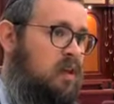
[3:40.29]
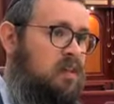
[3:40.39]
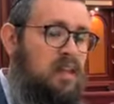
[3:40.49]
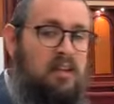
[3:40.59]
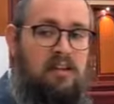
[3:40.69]

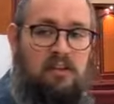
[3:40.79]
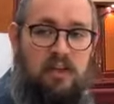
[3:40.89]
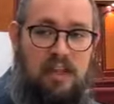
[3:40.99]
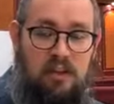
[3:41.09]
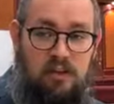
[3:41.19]
That
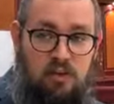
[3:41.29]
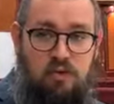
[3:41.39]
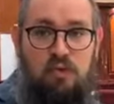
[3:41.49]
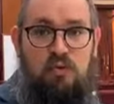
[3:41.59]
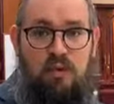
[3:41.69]
the
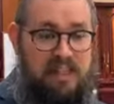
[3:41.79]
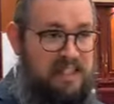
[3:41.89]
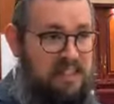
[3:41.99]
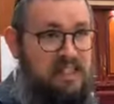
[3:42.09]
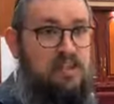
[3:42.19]
true
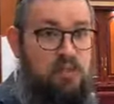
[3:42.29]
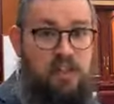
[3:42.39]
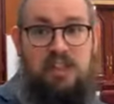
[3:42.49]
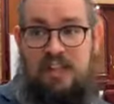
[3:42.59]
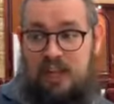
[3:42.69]
existence, which
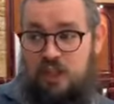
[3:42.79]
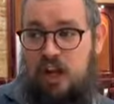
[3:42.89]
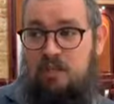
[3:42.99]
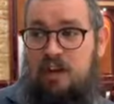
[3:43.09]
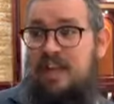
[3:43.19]
is
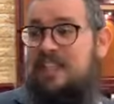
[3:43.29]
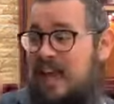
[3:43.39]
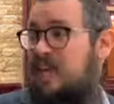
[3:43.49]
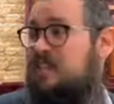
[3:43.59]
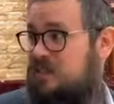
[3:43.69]
Hashem in his
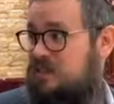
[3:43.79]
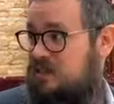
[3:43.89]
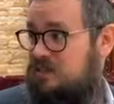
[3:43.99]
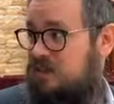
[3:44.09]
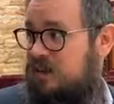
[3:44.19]

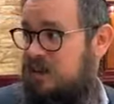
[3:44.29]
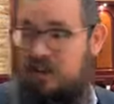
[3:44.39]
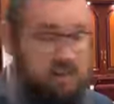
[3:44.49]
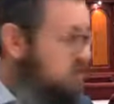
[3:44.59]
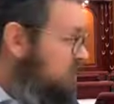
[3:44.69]
essence,
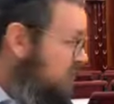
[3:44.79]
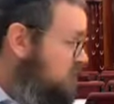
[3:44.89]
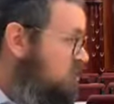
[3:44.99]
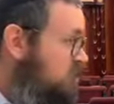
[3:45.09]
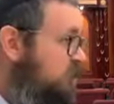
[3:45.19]
the
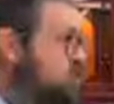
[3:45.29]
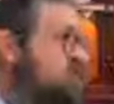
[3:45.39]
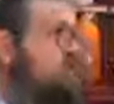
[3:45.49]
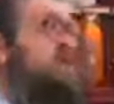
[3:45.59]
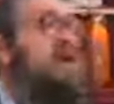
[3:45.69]
essence of
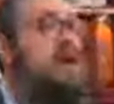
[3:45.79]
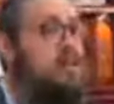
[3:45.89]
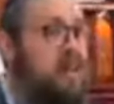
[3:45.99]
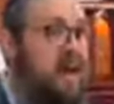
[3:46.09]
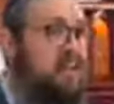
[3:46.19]
Hashem,
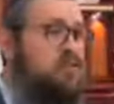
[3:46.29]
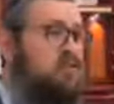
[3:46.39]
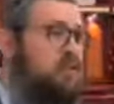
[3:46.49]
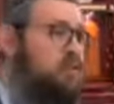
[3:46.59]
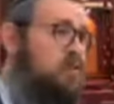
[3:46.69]
that is
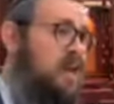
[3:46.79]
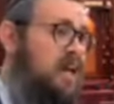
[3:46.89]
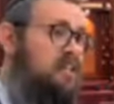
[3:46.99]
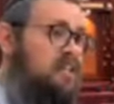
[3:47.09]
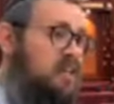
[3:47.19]
what
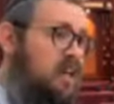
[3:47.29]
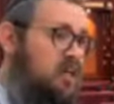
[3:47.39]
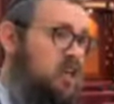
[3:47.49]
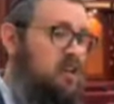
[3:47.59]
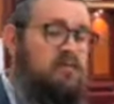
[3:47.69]
creates the
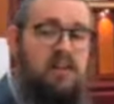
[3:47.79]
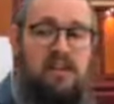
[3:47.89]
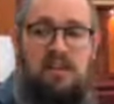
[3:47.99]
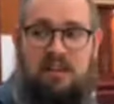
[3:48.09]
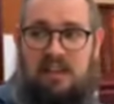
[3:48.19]
Yesh HaNivra,
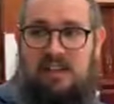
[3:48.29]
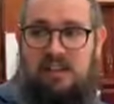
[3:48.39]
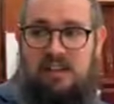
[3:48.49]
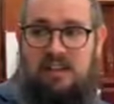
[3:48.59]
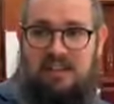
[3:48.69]

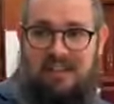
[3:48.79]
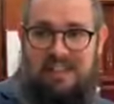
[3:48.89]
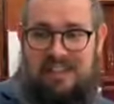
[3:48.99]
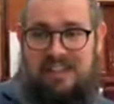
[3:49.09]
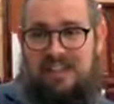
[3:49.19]
the
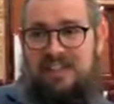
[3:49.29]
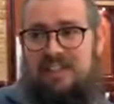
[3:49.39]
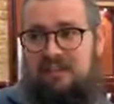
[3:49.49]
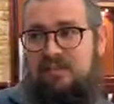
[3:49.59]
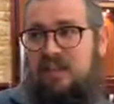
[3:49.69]
existence
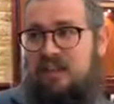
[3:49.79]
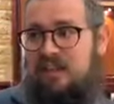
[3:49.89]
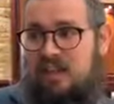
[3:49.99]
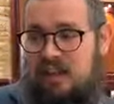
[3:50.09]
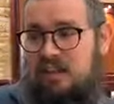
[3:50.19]
that feels,
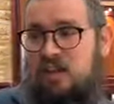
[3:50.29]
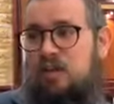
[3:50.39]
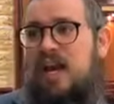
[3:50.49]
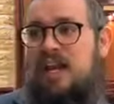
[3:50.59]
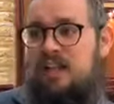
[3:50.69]
the
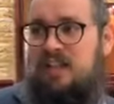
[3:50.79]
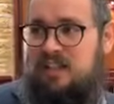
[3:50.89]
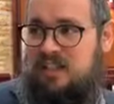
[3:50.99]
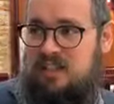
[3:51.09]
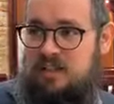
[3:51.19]
created
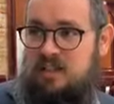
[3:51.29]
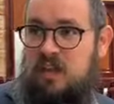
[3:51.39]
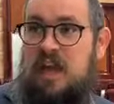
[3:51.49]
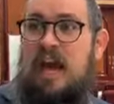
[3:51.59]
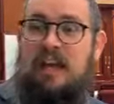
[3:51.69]
existence.
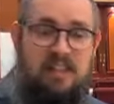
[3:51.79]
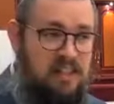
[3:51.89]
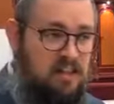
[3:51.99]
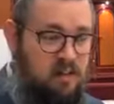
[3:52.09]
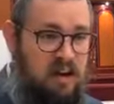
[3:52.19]
And
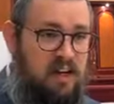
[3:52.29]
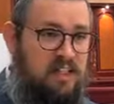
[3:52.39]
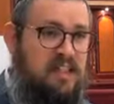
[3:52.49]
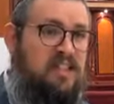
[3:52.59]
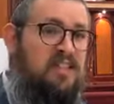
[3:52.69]
since the created
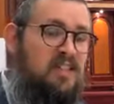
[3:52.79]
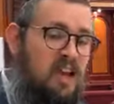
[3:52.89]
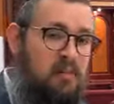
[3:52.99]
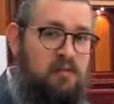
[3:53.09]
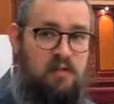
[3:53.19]
existence
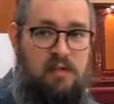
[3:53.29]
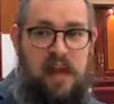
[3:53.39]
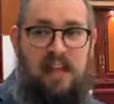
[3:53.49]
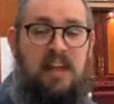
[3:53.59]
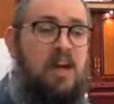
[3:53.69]
comes from
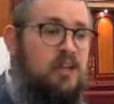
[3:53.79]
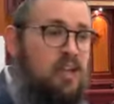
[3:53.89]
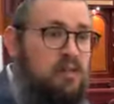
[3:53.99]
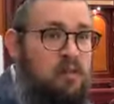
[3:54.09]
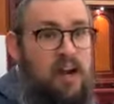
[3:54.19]
that, so
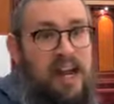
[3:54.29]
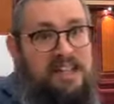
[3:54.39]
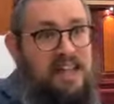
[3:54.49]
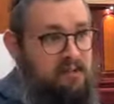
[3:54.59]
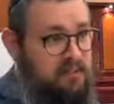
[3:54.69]
therefore it has
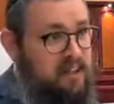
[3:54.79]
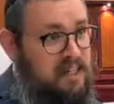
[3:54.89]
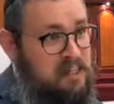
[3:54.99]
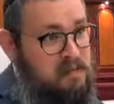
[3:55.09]
that feeling,